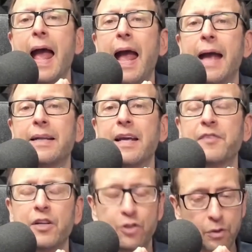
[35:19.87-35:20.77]
And
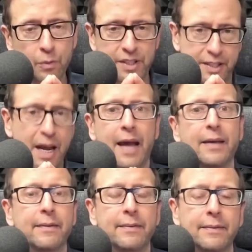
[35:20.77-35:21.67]
if they do what we
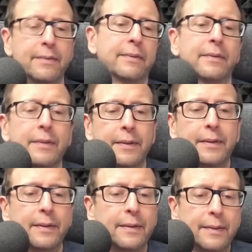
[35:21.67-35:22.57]
say,
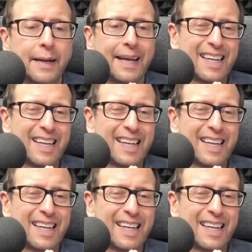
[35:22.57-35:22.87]
I